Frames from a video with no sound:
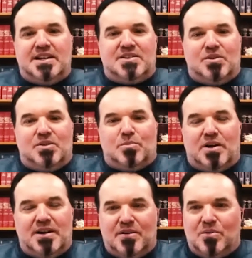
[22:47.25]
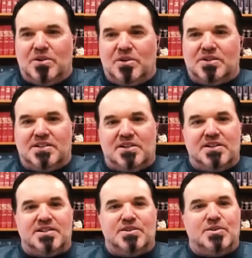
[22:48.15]
6 home run in the World
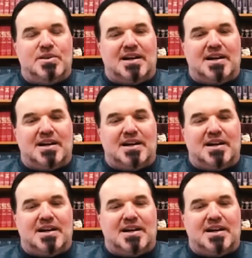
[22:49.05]
Series in